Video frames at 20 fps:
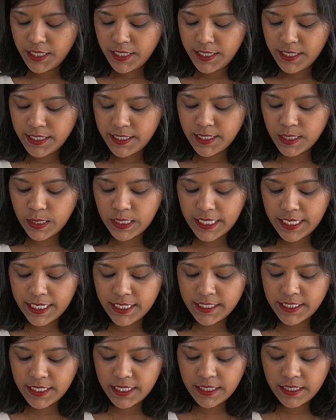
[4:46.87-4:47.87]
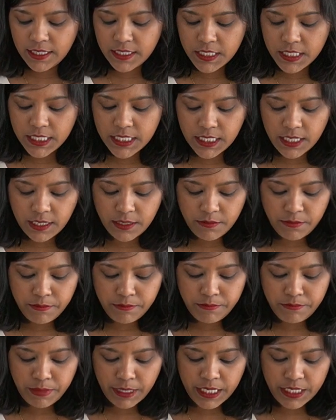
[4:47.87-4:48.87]
so that this
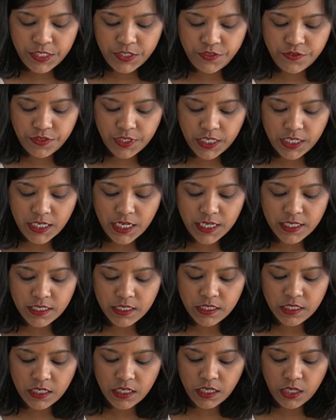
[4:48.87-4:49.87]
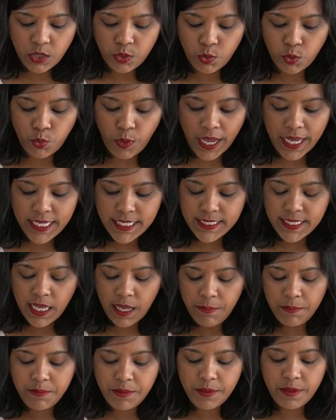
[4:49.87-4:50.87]
pastry doesn't rise up
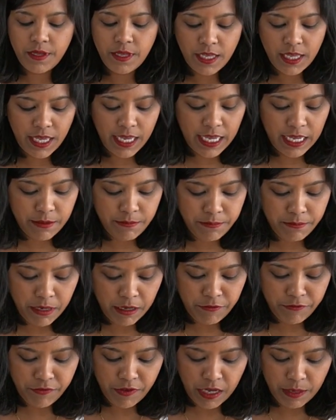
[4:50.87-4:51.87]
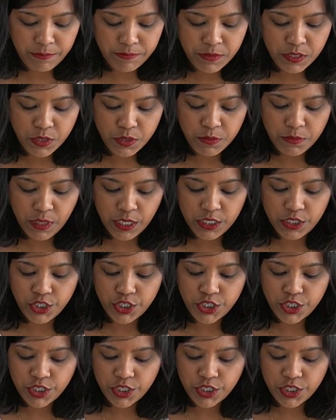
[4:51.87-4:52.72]
and puff up too much.